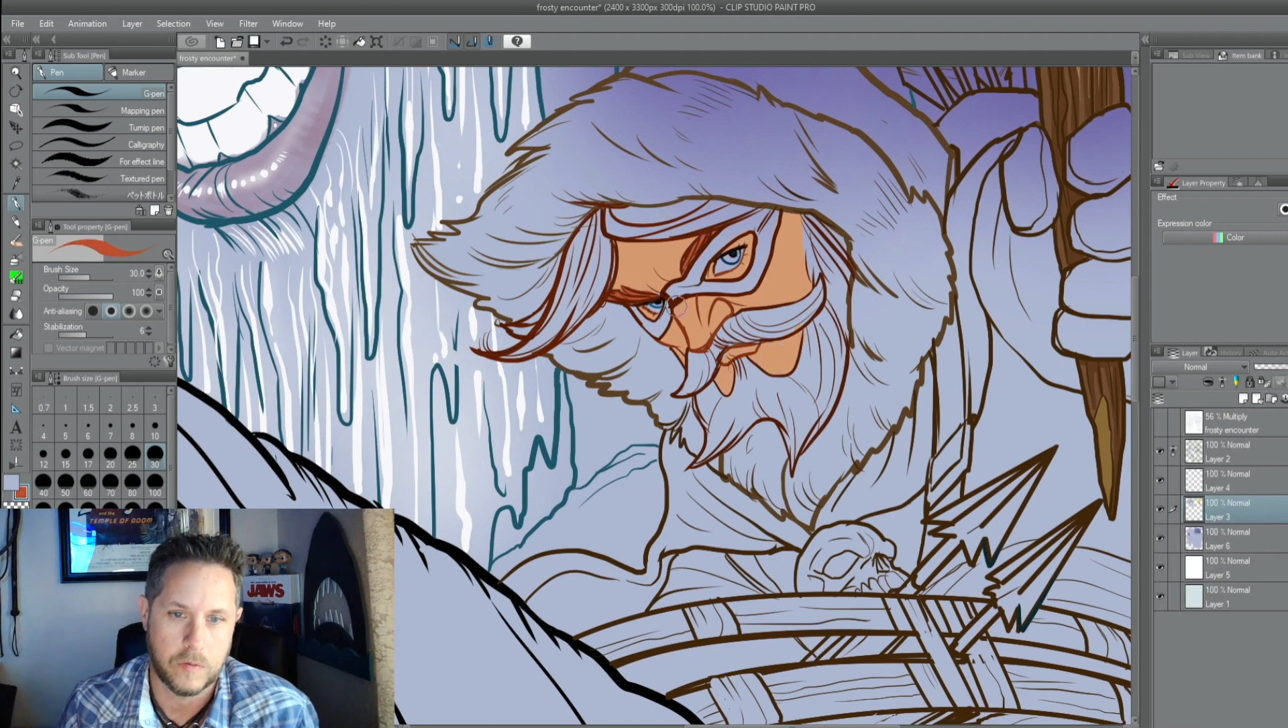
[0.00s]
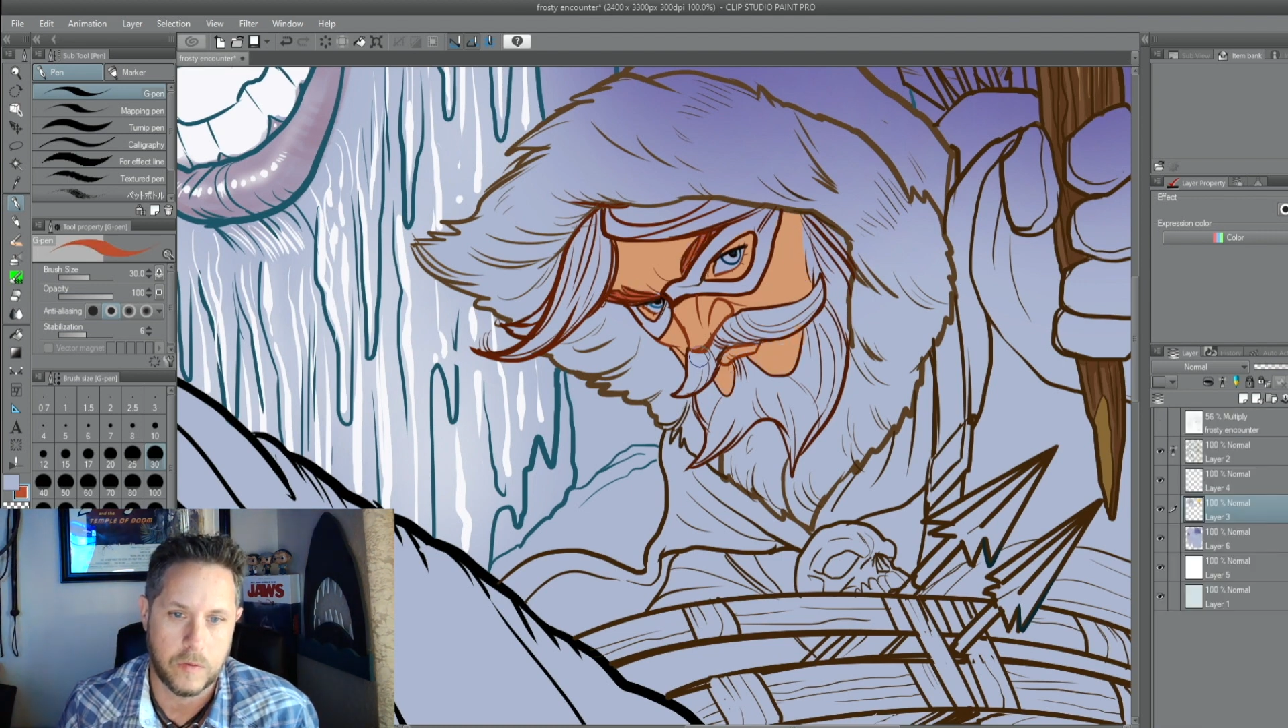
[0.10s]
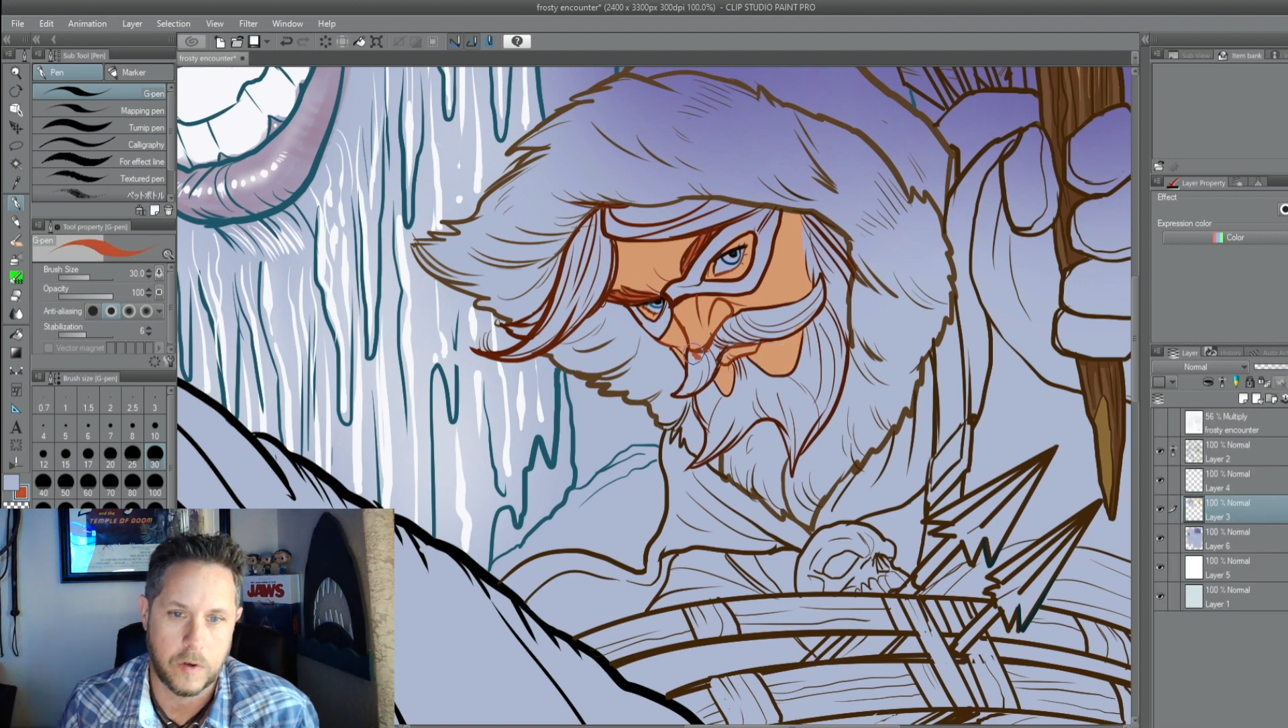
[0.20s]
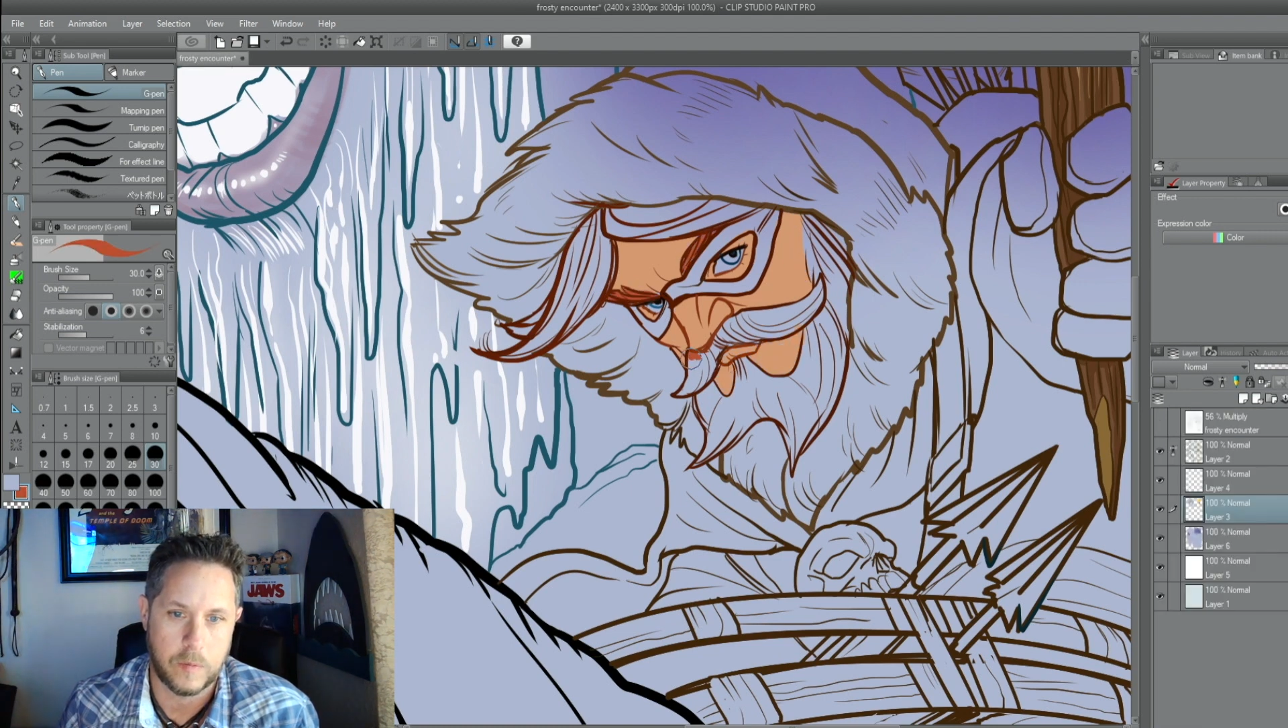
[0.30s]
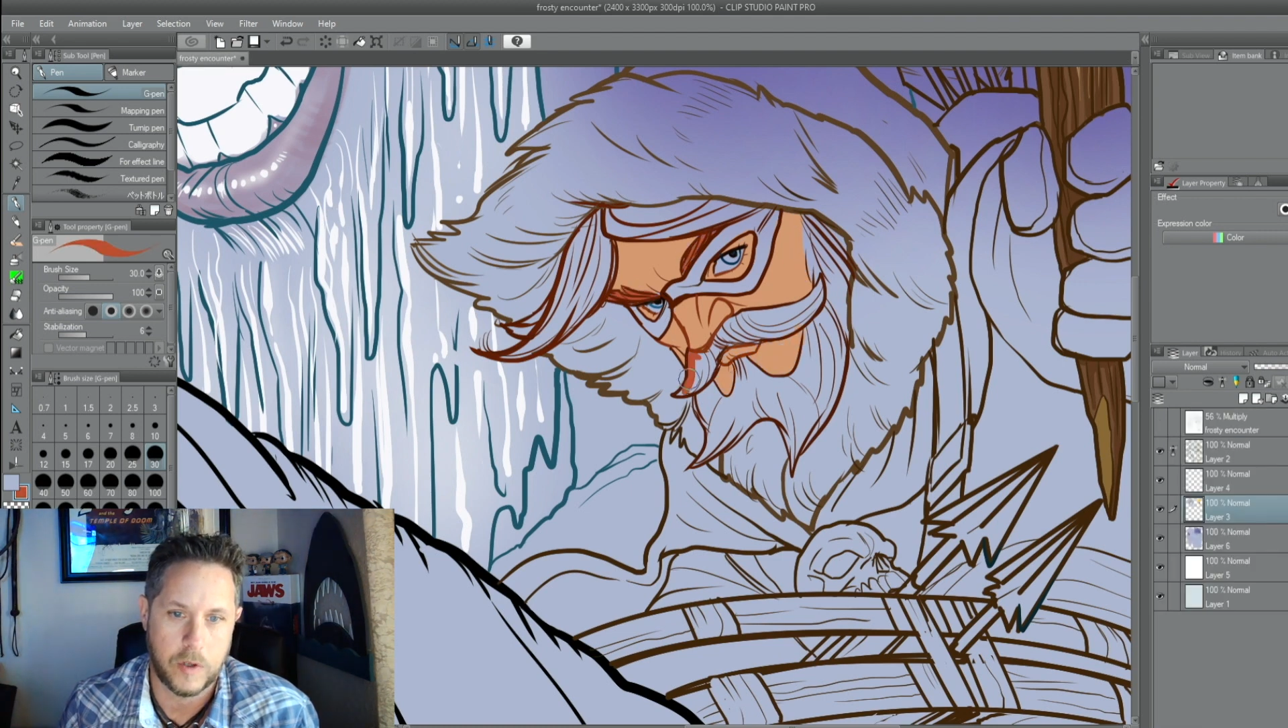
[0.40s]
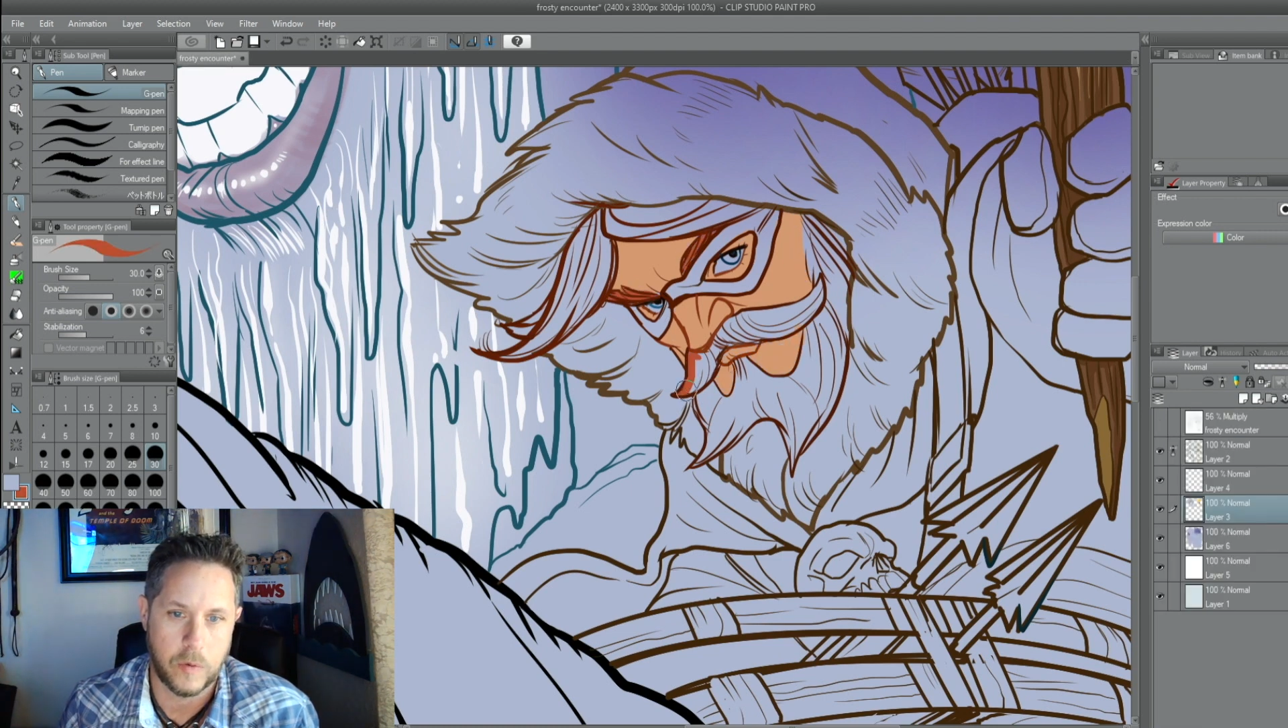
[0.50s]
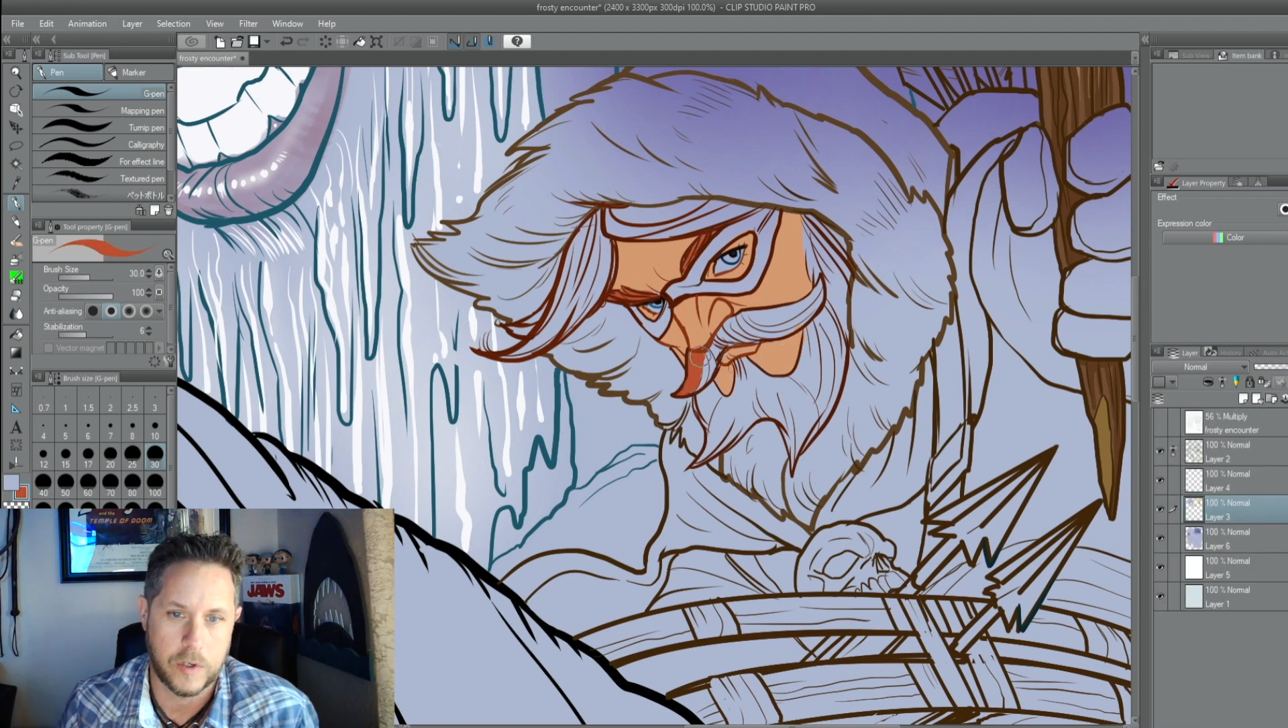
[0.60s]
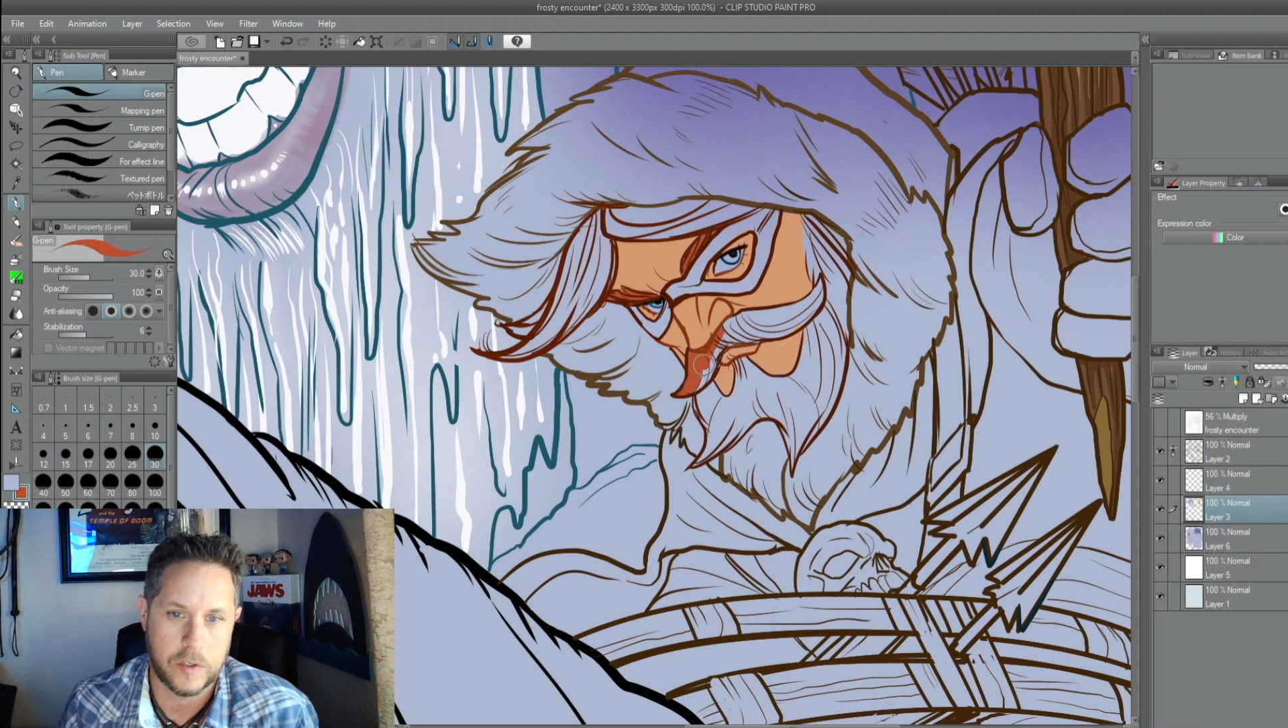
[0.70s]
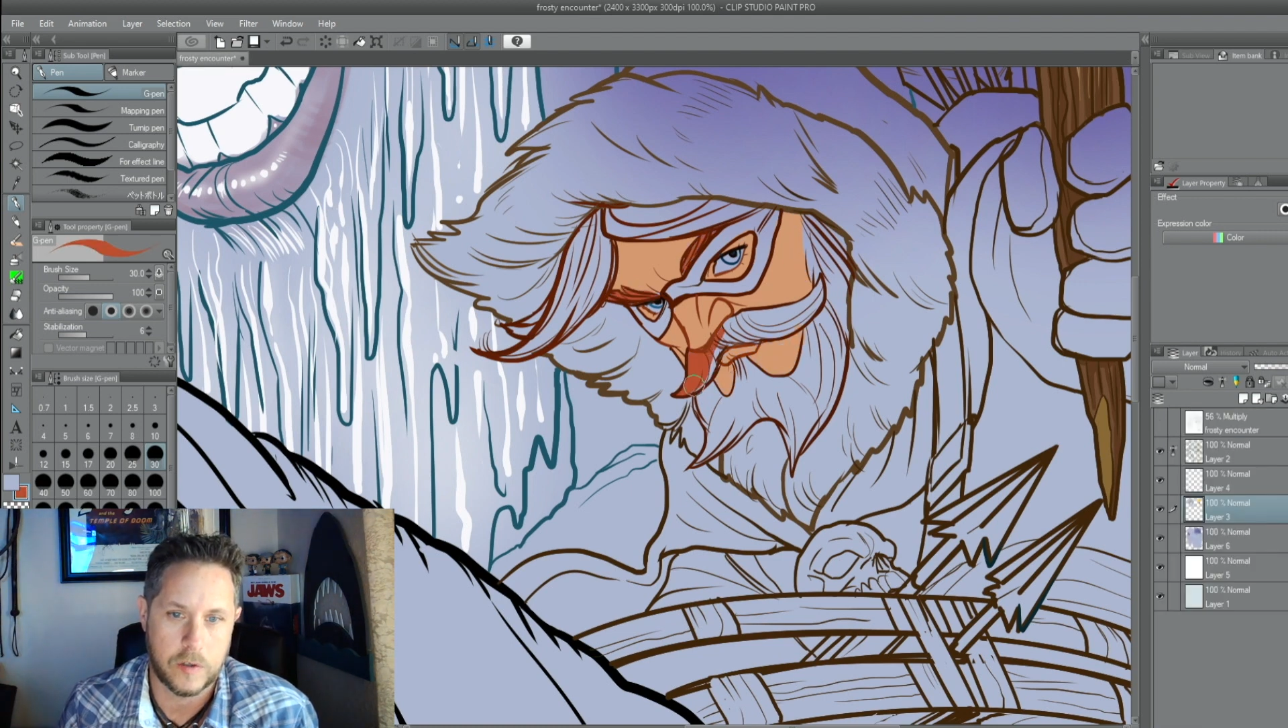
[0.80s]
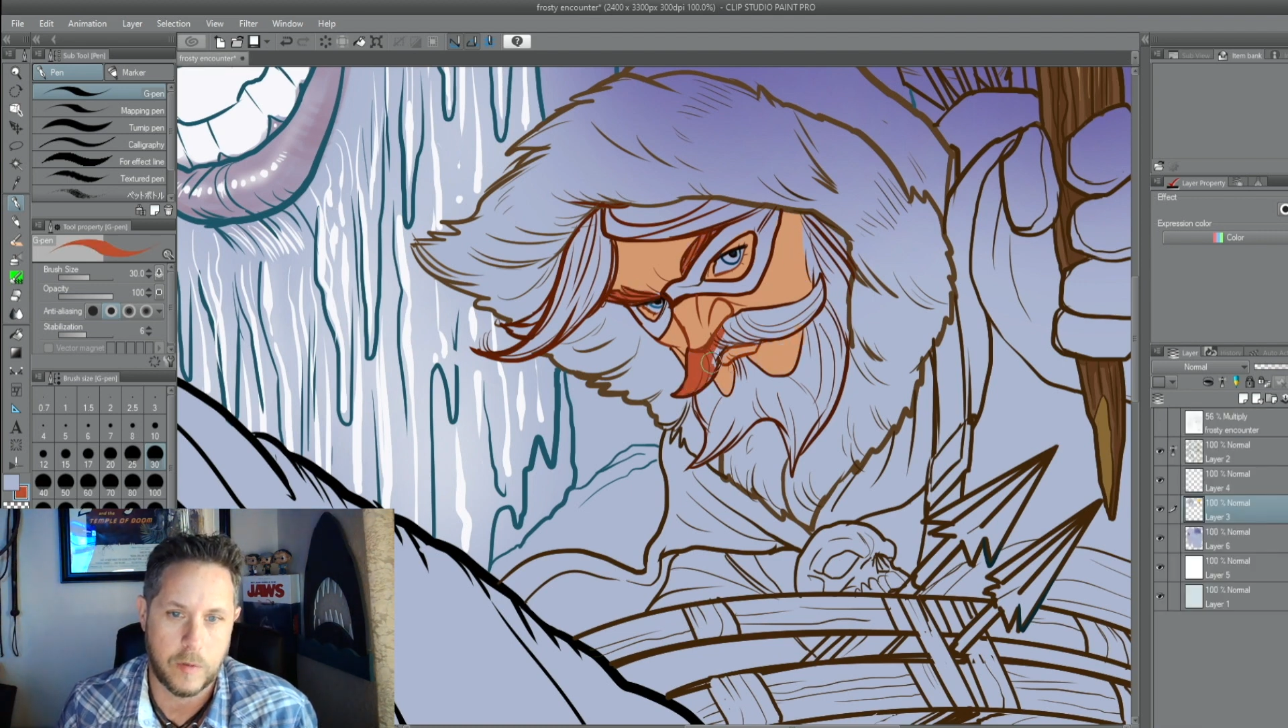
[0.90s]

from the original